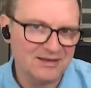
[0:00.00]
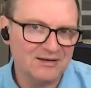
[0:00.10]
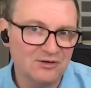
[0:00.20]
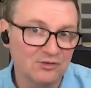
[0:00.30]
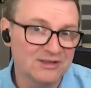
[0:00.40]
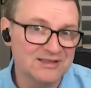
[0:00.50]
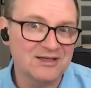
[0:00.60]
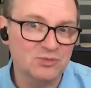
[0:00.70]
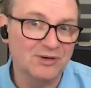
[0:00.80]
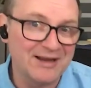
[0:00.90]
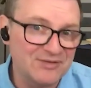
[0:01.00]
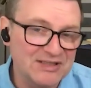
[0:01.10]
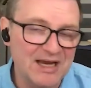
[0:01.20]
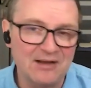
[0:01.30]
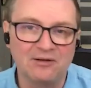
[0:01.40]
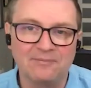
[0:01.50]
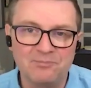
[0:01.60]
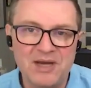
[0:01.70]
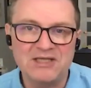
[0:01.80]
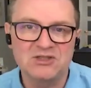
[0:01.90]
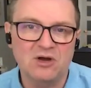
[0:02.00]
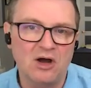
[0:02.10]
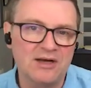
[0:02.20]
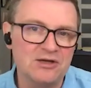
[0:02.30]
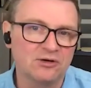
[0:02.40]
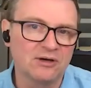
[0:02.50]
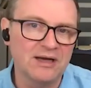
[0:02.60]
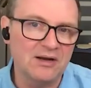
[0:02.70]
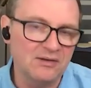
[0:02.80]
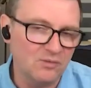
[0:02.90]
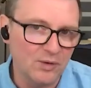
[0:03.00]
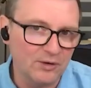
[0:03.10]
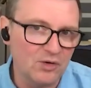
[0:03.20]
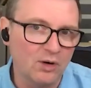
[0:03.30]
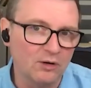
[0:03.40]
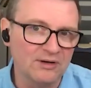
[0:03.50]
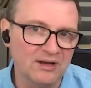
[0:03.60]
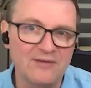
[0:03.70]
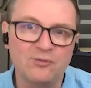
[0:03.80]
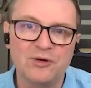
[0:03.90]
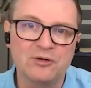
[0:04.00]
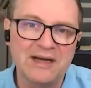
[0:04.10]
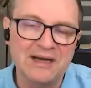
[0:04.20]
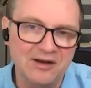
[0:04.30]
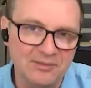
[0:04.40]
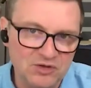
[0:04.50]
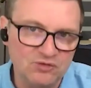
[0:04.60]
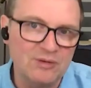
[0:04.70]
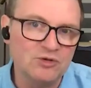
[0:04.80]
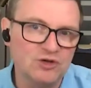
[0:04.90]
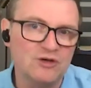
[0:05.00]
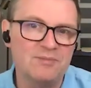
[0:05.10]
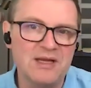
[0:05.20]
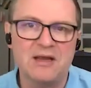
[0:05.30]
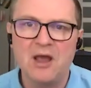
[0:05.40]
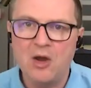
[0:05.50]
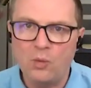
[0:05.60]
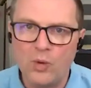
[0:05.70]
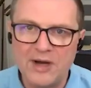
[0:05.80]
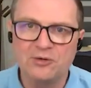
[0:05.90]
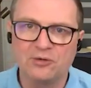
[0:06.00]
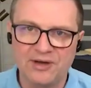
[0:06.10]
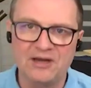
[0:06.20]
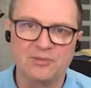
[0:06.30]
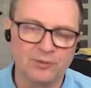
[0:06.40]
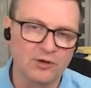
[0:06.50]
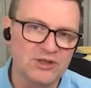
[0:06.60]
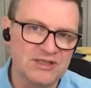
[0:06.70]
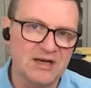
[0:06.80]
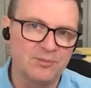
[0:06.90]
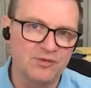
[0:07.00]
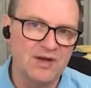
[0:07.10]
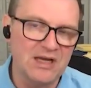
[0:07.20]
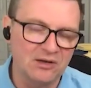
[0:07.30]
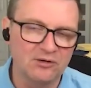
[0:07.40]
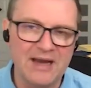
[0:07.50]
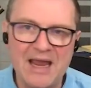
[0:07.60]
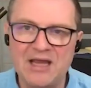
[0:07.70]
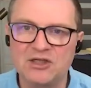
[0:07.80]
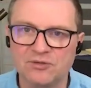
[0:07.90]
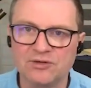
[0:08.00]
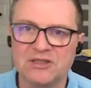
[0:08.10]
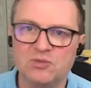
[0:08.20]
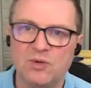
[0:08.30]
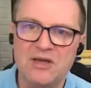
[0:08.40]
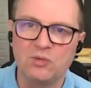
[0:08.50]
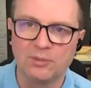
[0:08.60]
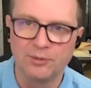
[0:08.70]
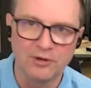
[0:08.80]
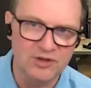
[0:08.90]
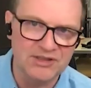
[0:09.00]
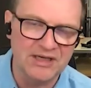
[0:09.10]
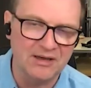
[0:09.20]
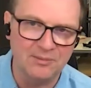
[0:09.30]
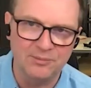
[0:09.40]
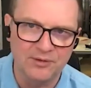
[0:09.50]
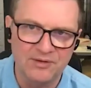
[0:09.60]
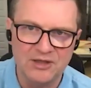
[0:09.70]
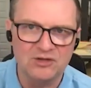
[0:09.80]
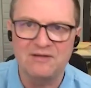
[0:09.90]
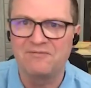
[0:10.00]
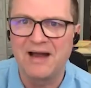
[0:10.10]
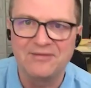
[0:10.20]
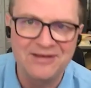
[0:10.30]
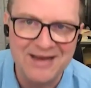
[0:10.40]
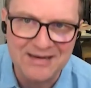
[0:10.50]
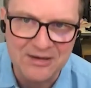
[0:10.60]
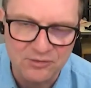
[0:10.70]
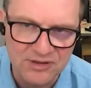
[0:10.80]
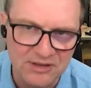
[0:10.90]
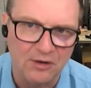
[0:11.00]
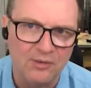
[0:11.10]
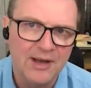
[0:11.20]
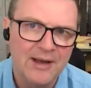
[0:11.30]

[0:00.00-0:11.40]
based on your where you are in life, where your income stream should be, what you're looking to purchase at a particular age versus what you were purchasing potentially 5 to 10 years ago.